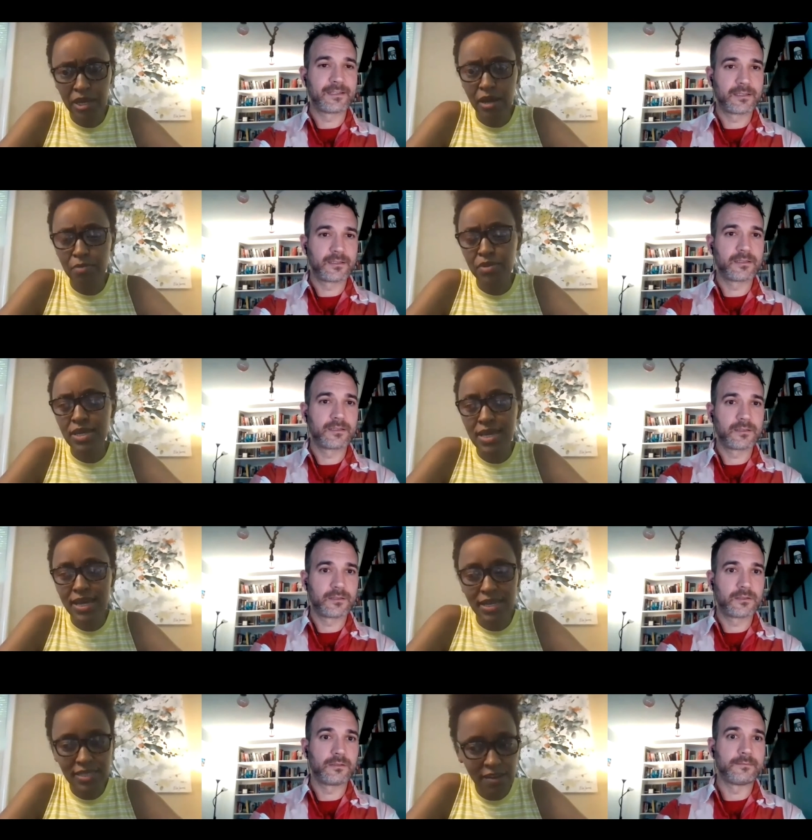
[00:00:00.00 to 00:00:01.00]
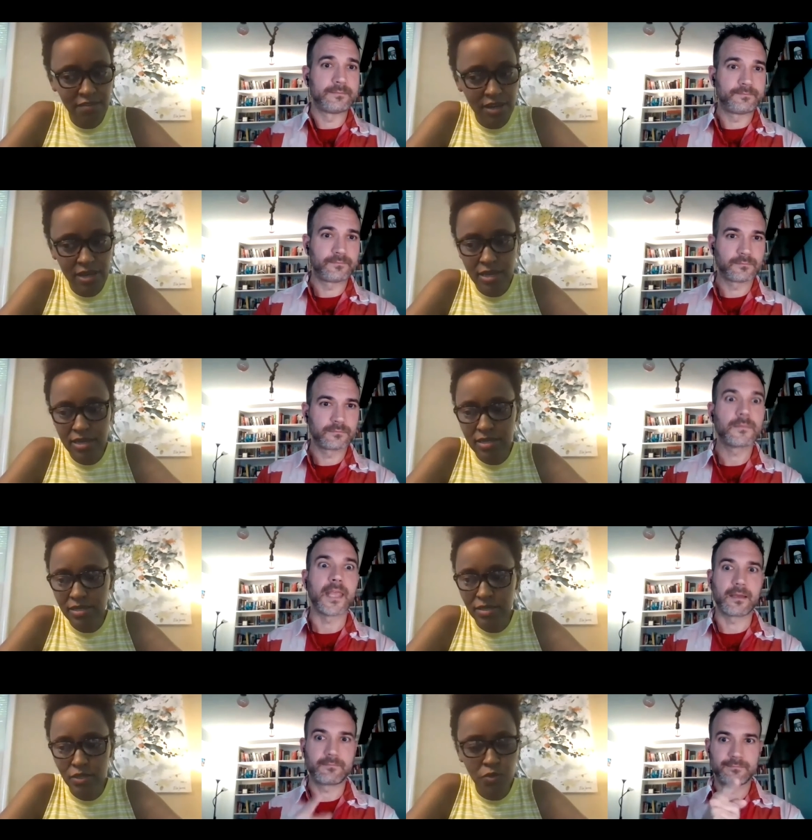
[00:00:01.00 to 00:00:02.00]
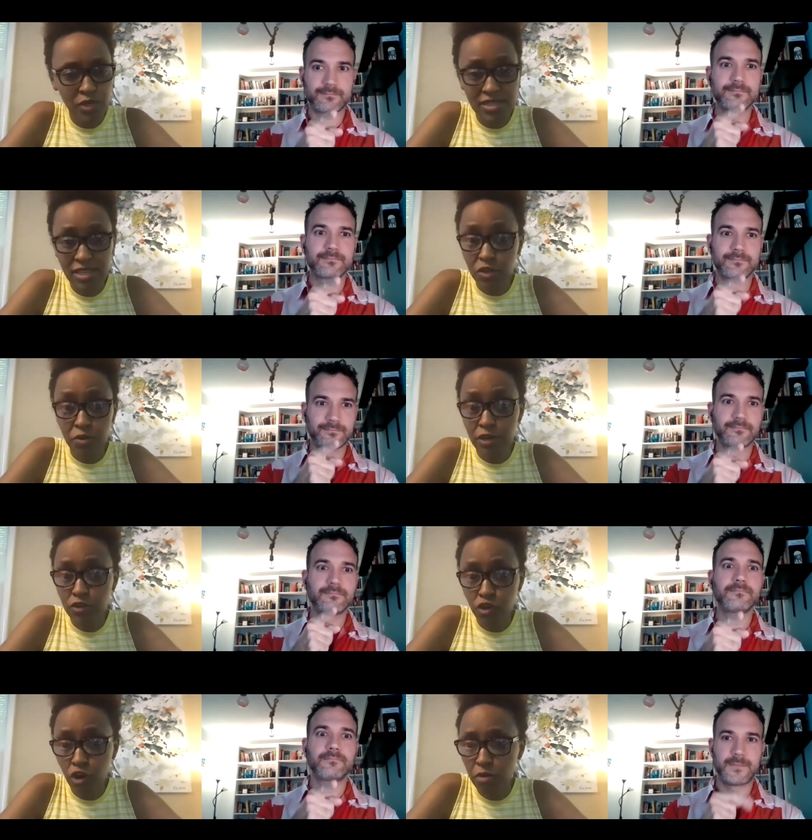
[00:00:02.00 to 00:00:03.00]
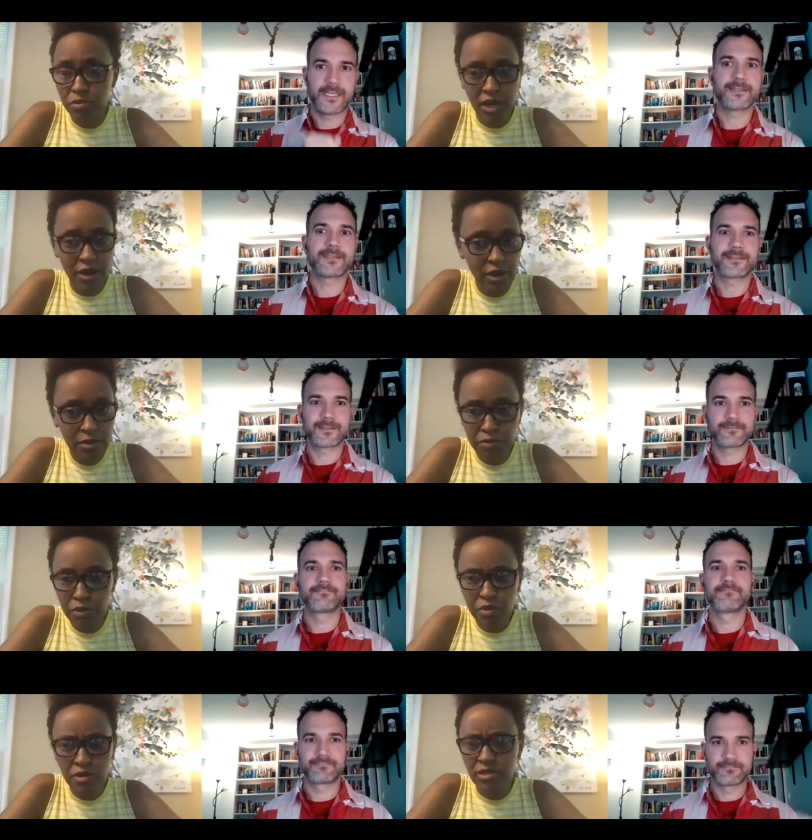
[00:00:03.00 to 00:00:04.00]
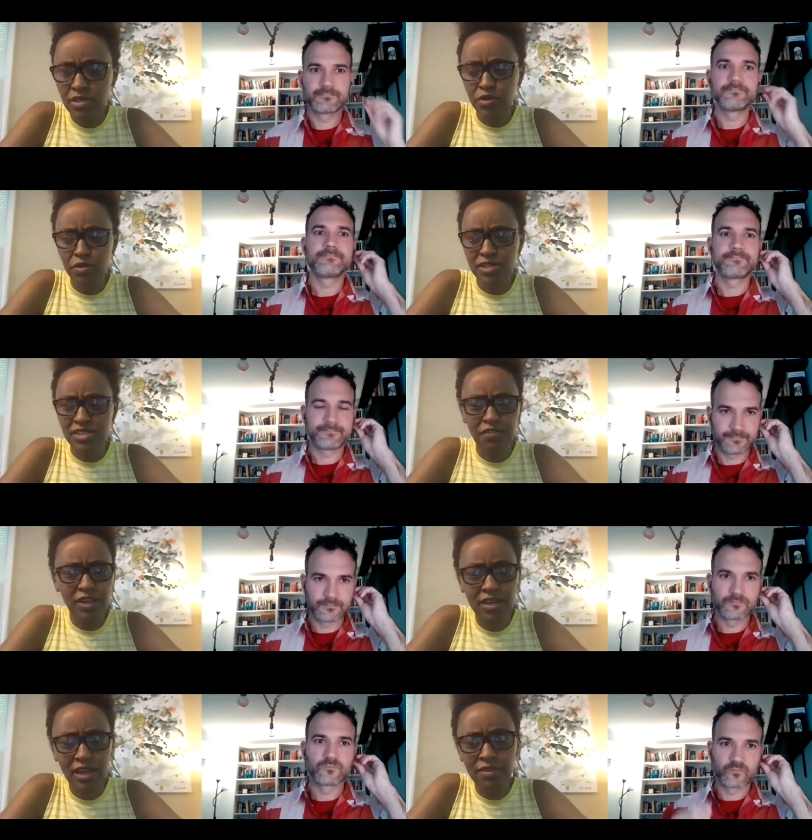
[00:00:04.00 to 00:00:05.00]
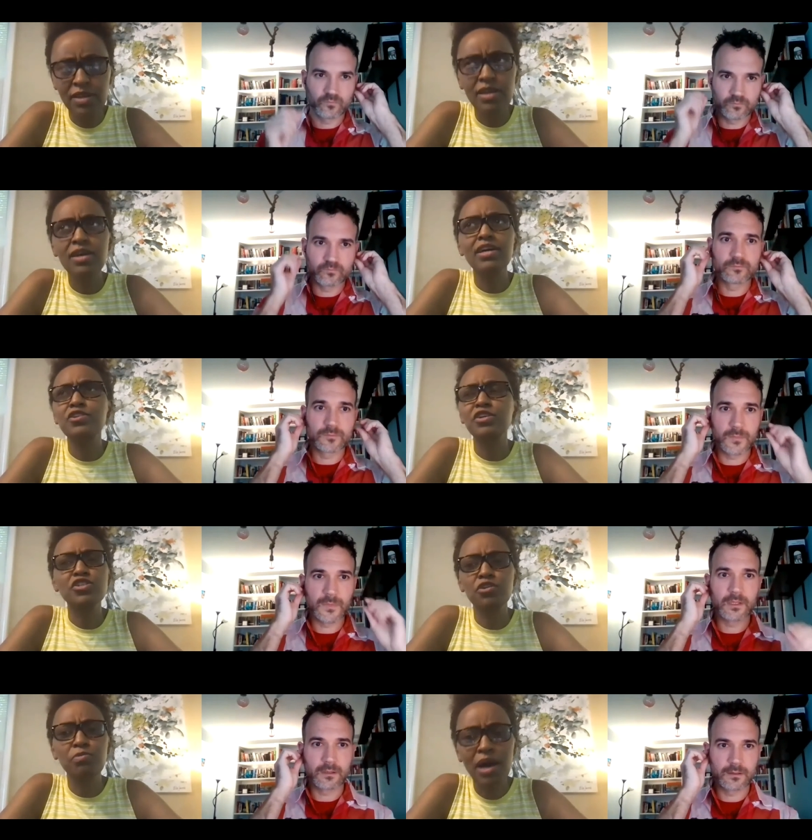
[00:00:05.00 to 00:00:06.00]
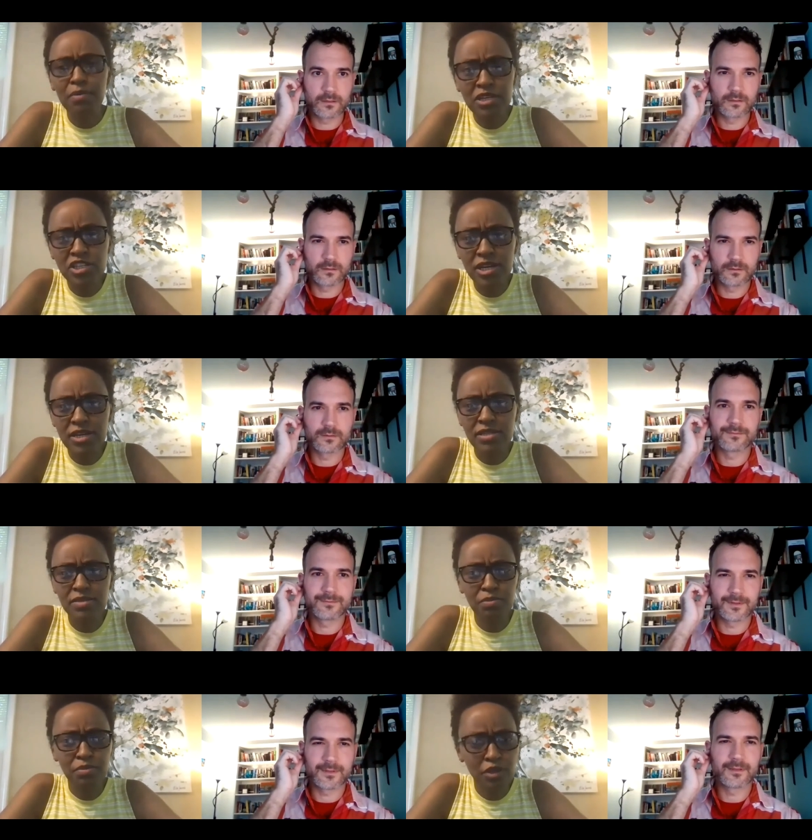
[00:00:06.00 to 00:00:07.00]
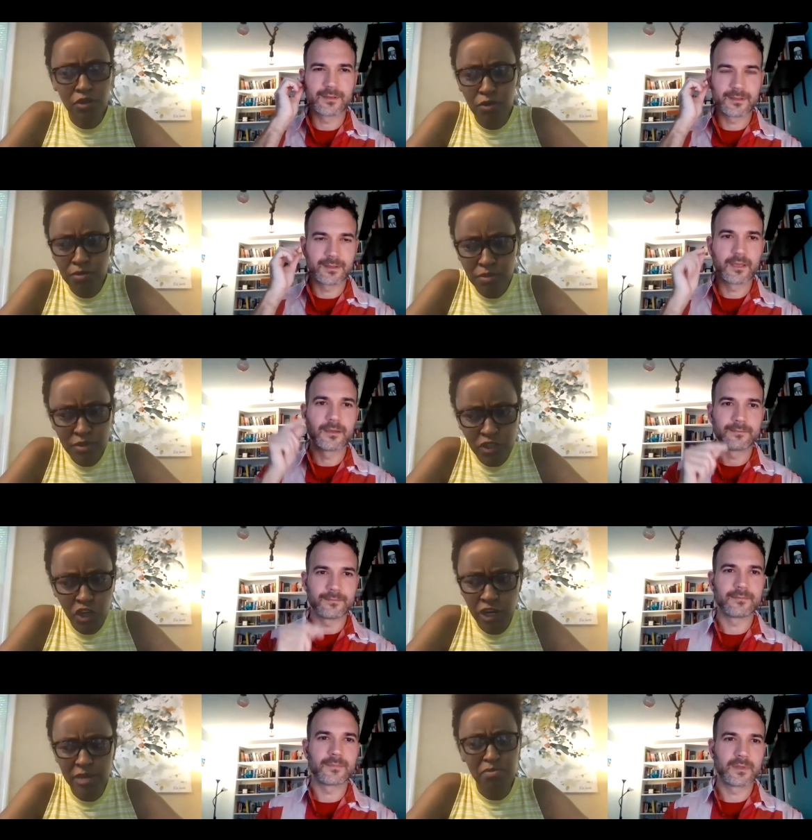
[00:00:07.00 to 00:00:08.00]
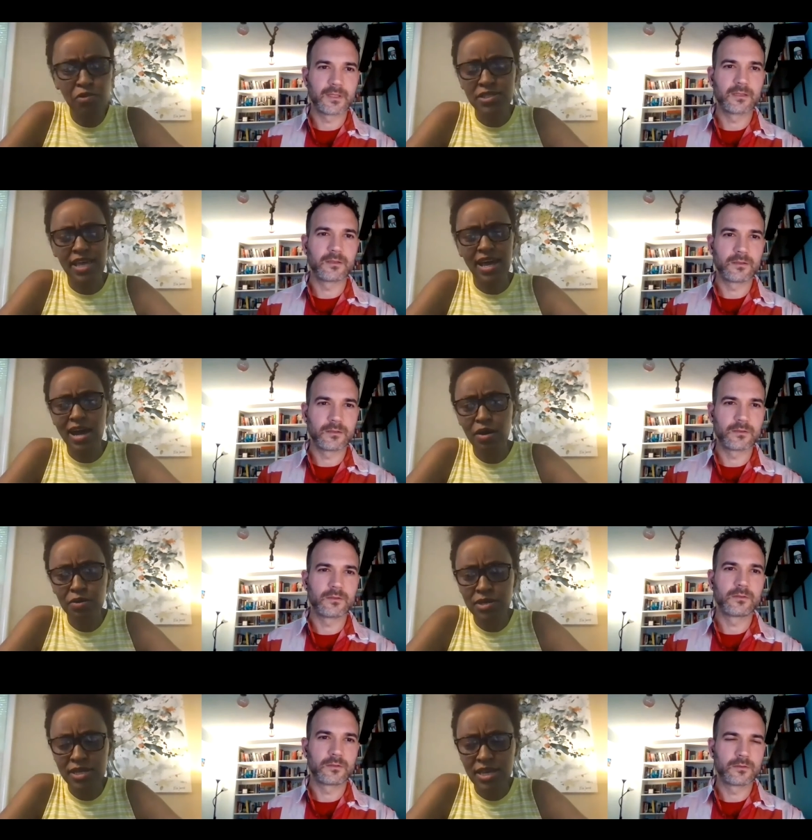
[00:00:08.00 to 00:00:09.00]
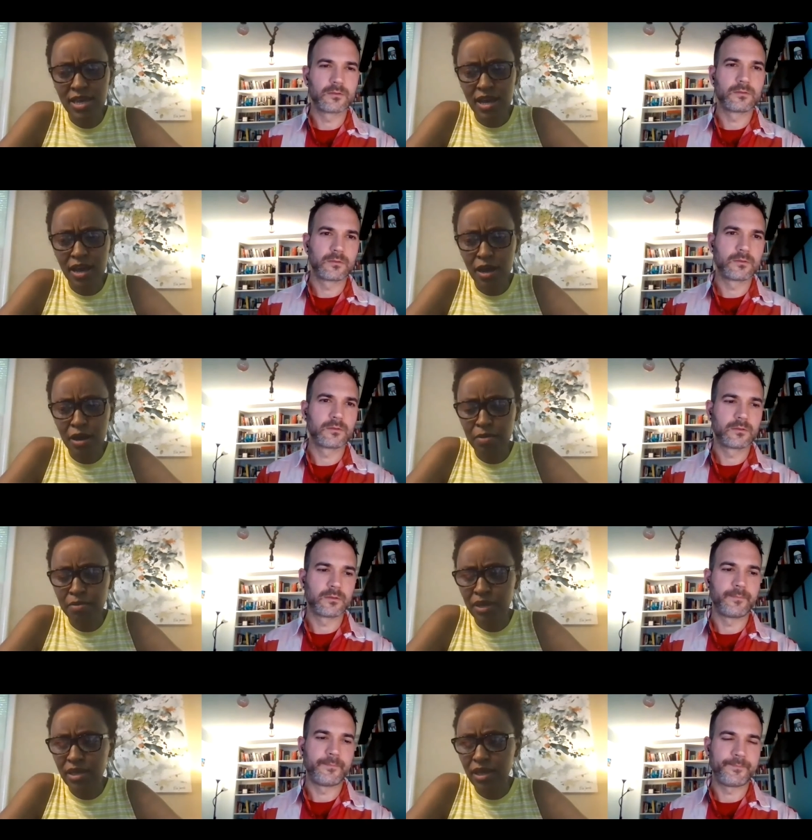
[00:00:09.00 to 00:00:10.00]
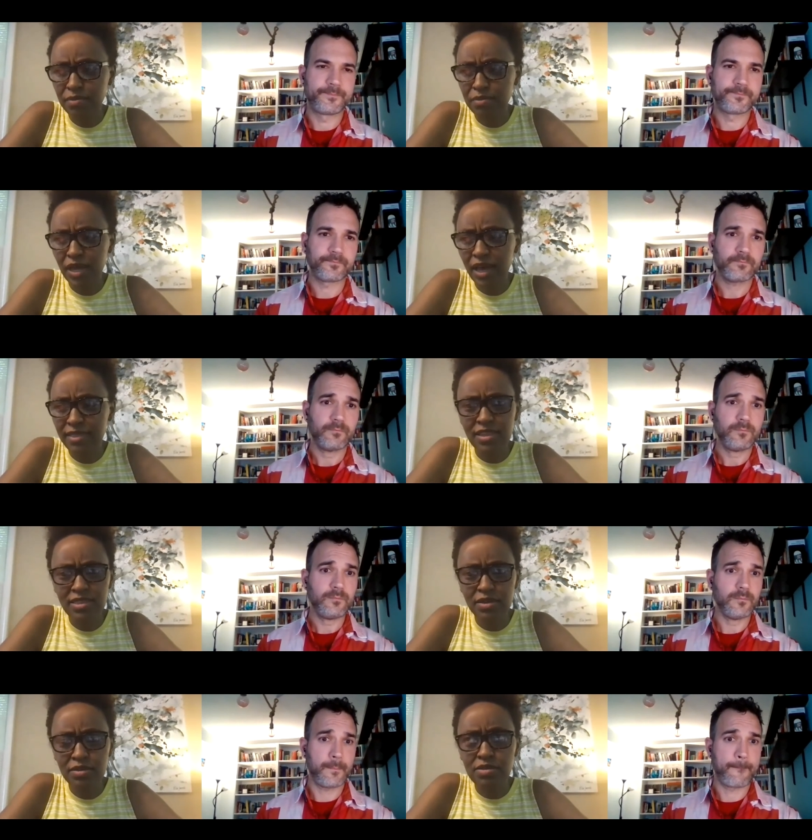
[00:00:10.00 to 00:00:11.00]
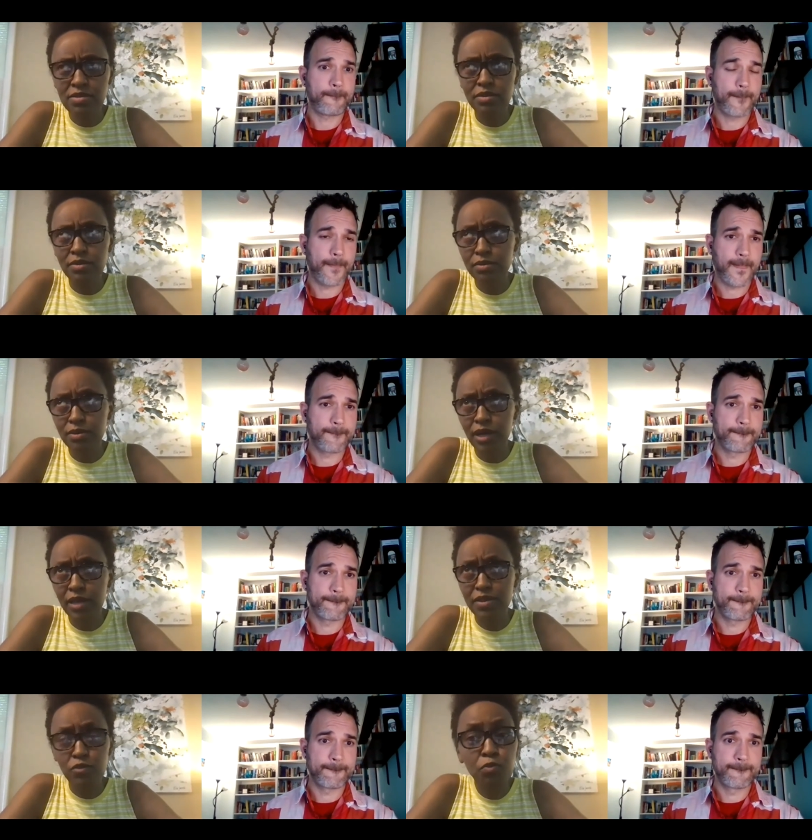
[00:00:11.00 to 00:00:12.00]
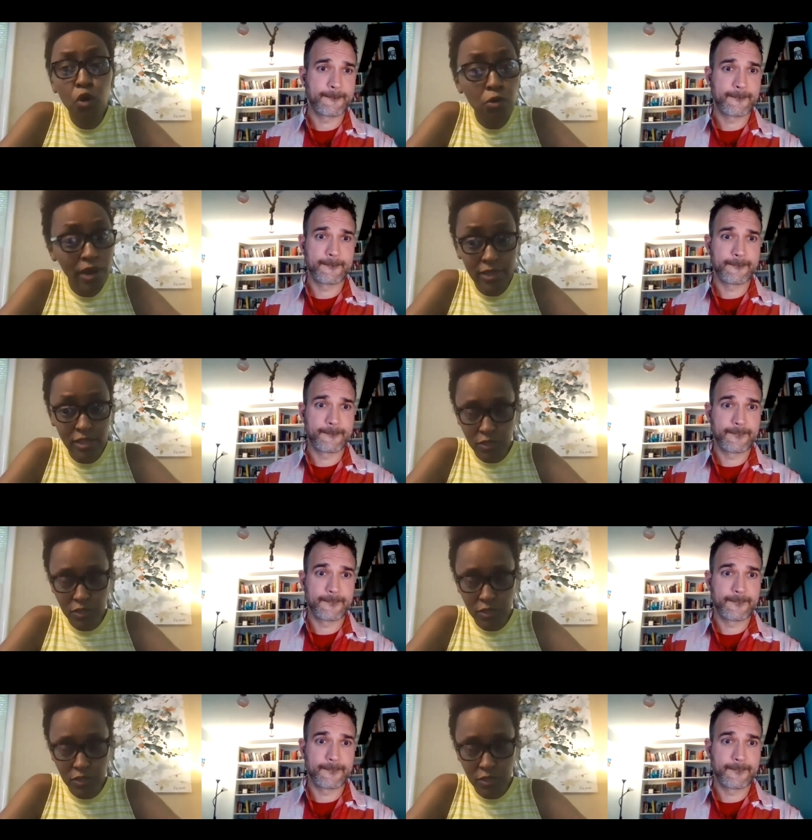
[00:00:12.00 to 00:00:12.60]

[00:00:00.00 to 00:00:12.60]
Speaker 1: up. Cassava is doing such a great job, Jacaranda Books, you know, East African educational publishers, you know, turning books out. Um, I, I, think the, and more, there's